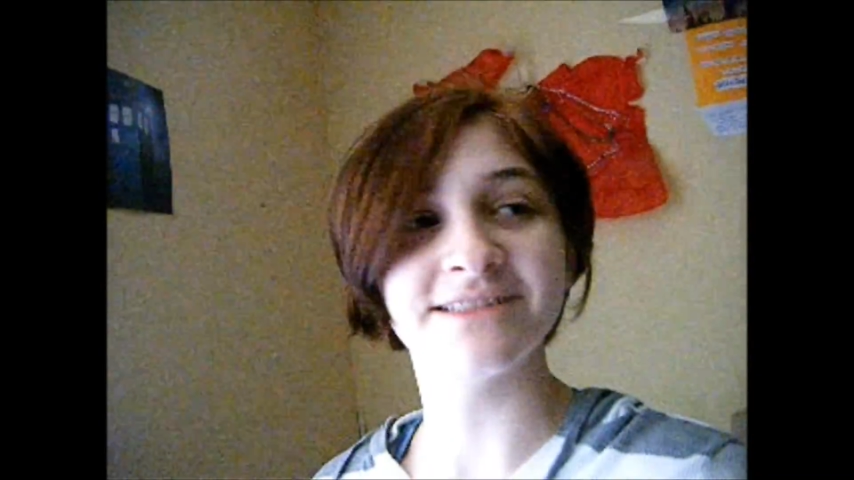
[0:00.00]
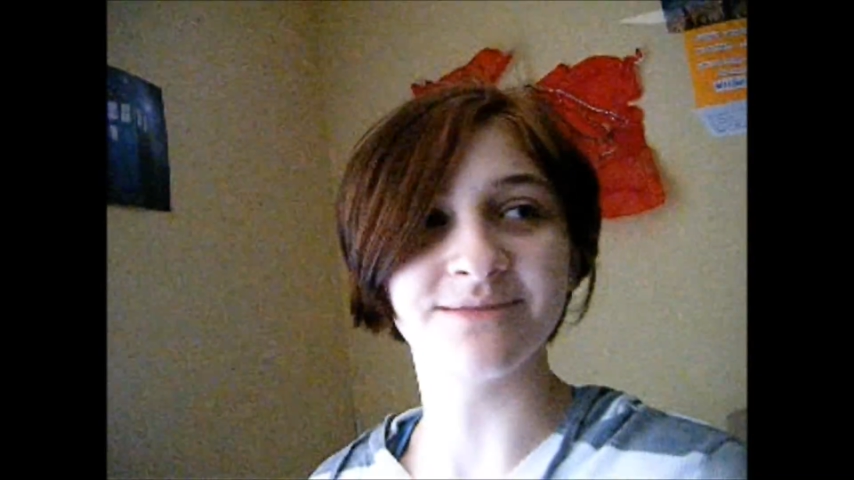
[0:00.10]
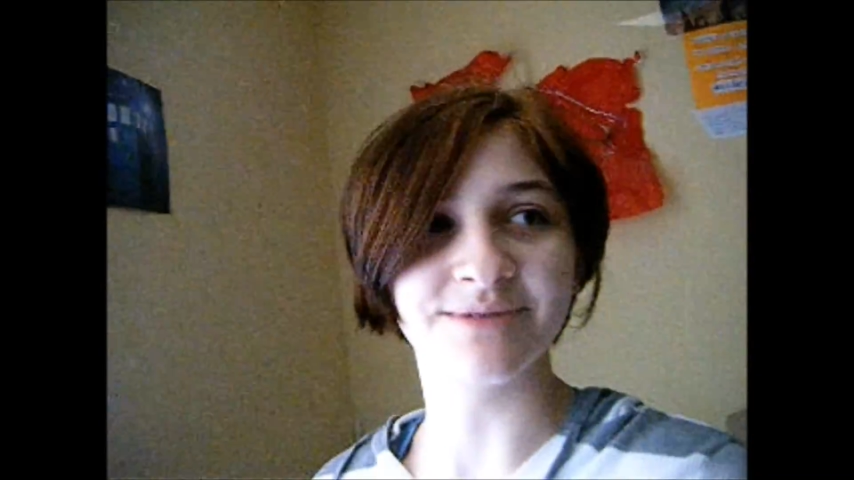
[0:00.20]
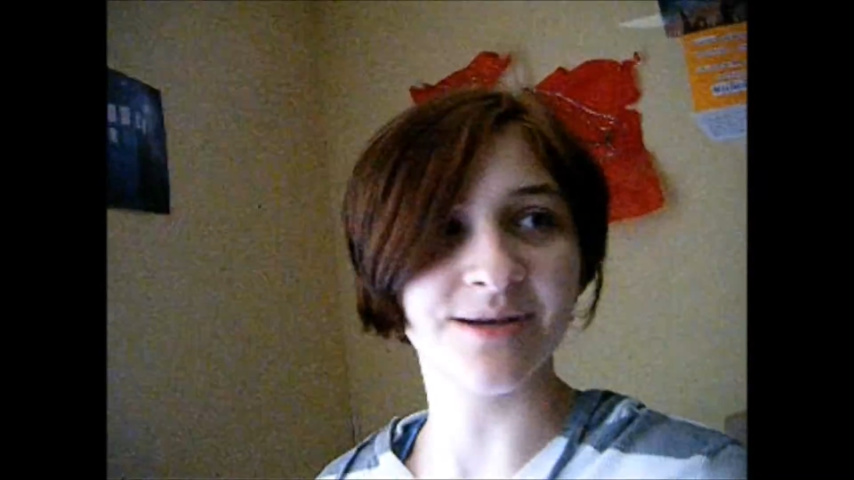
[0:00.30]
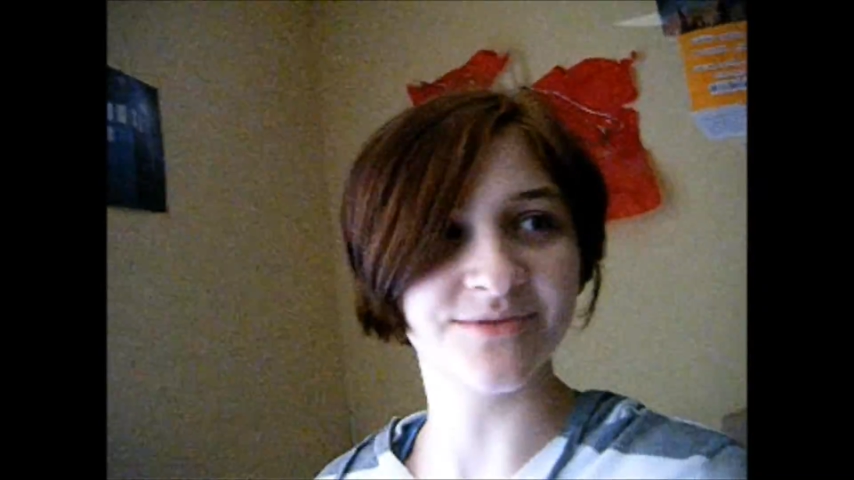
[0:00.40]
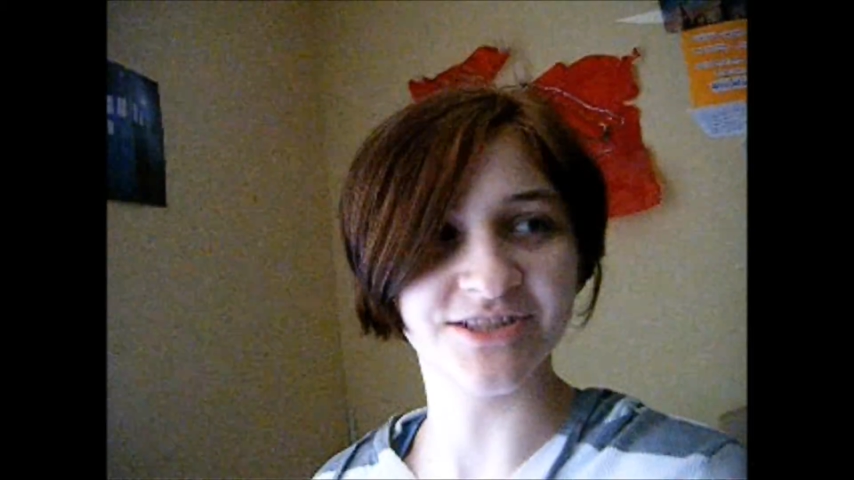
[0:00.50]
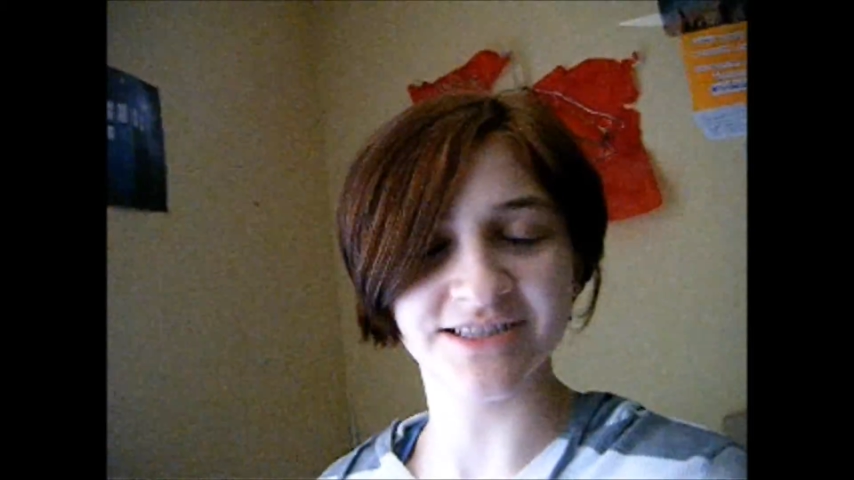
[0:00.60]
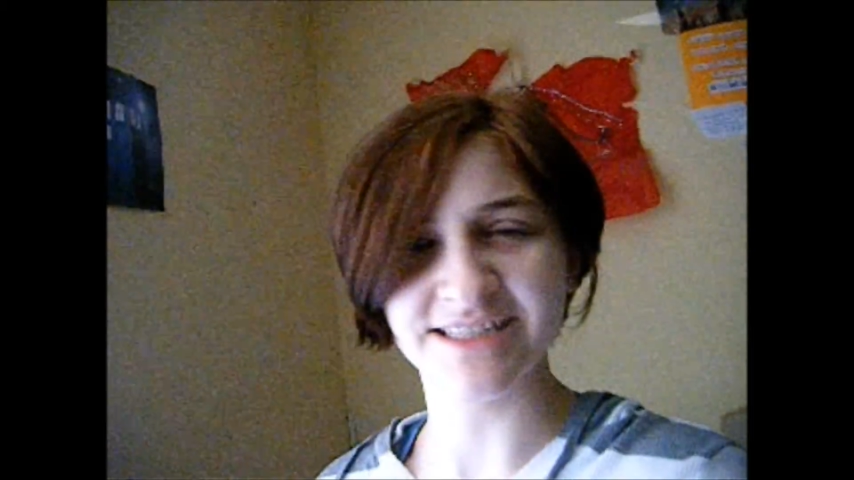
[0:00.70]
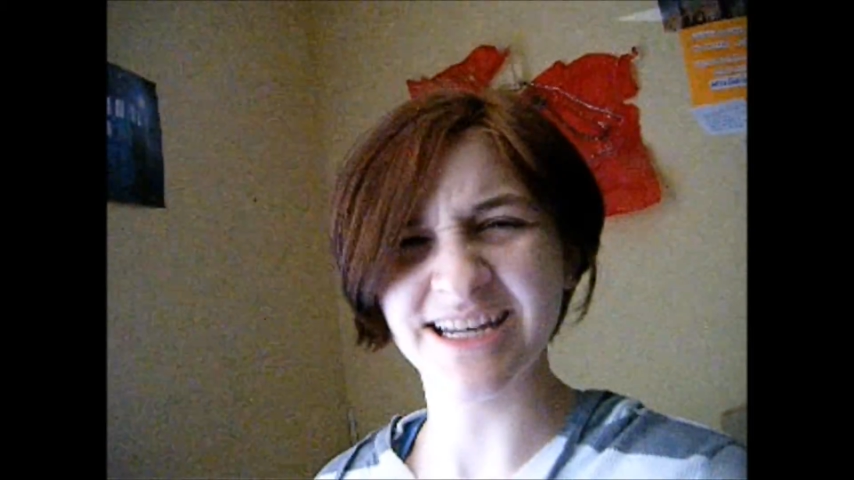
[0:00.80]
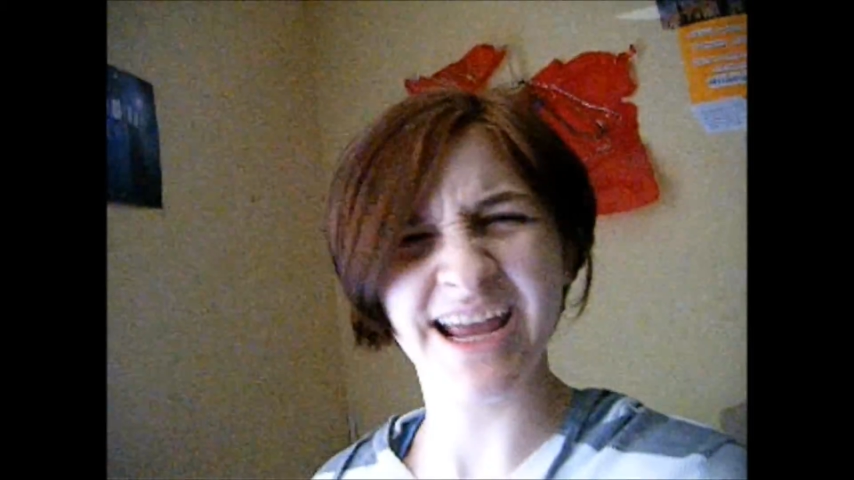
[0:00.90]
sometimes
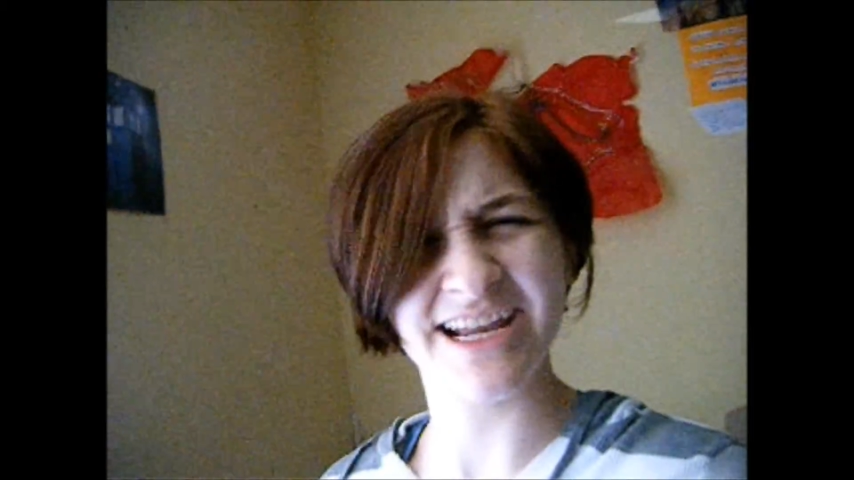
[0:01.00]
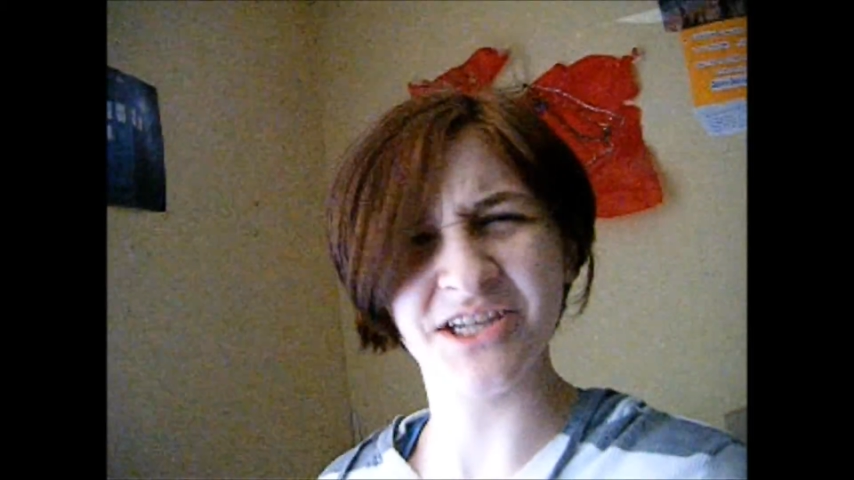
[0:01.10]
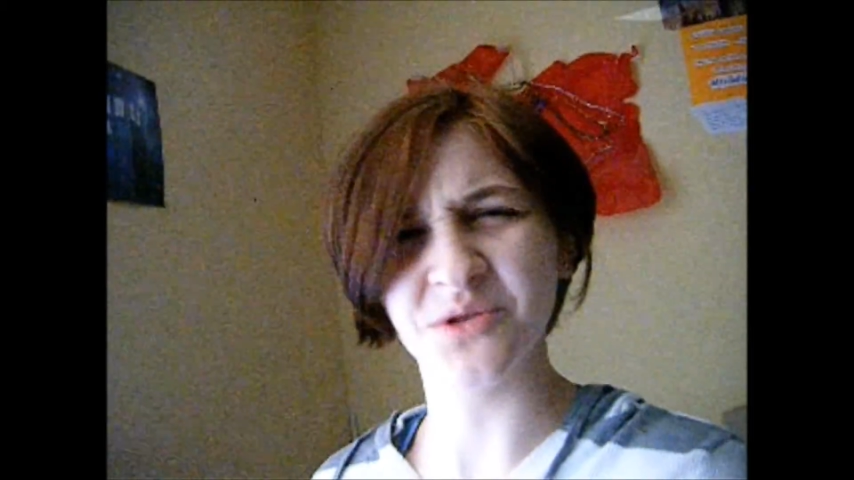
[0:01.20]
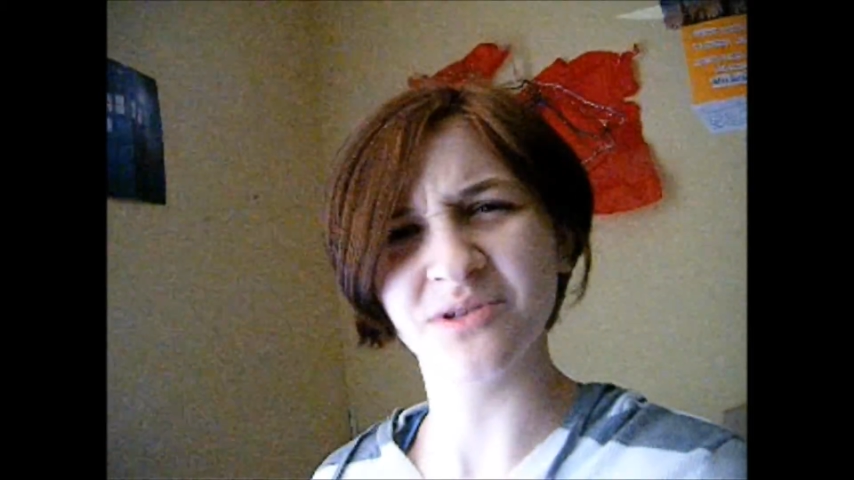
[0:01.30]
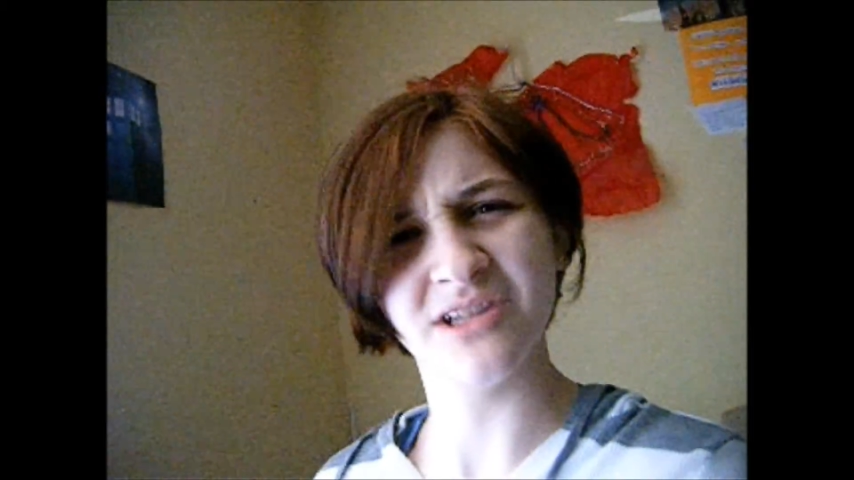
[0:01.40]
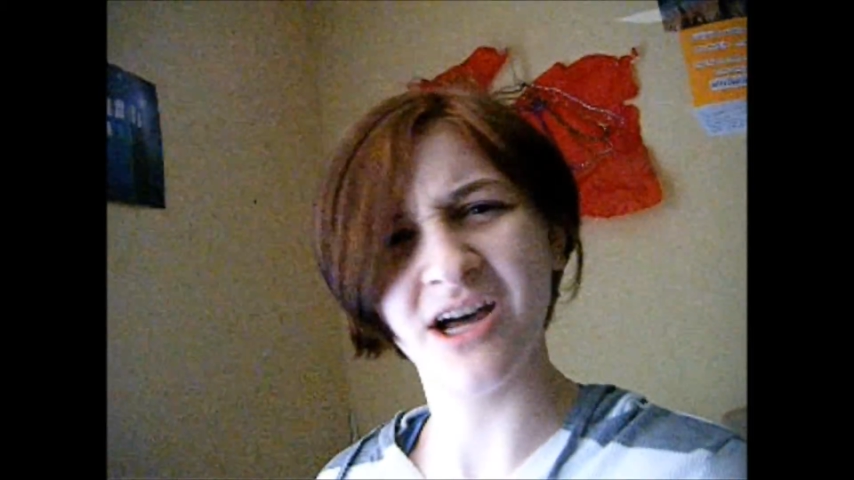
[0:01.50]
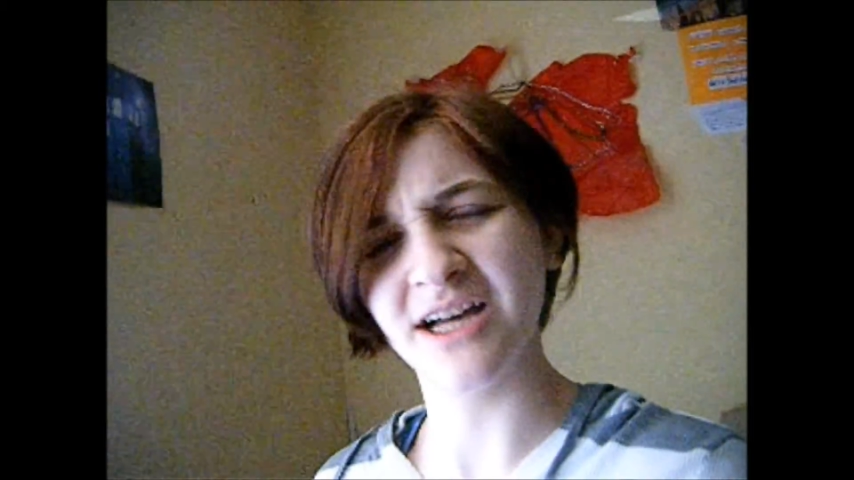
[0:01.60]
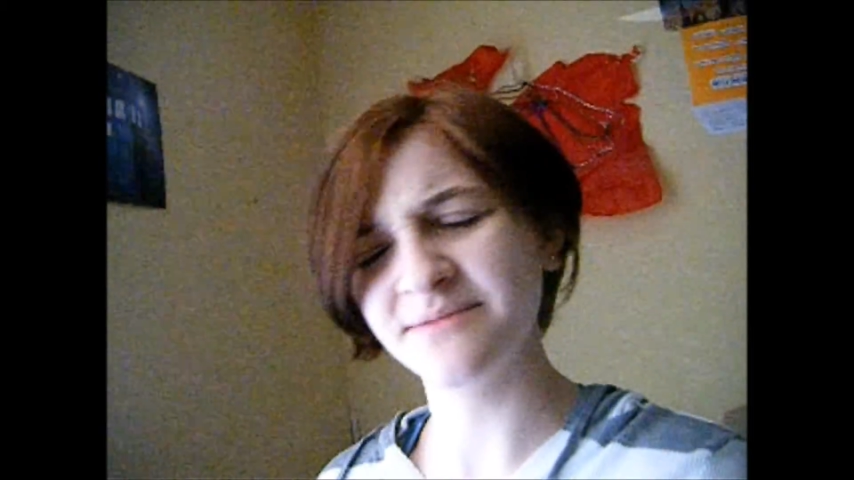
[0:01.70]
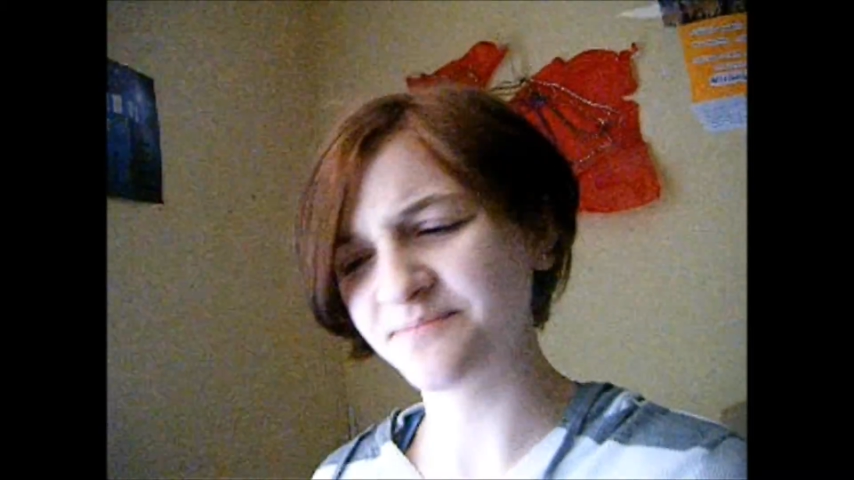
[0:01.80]
just hate you a lot.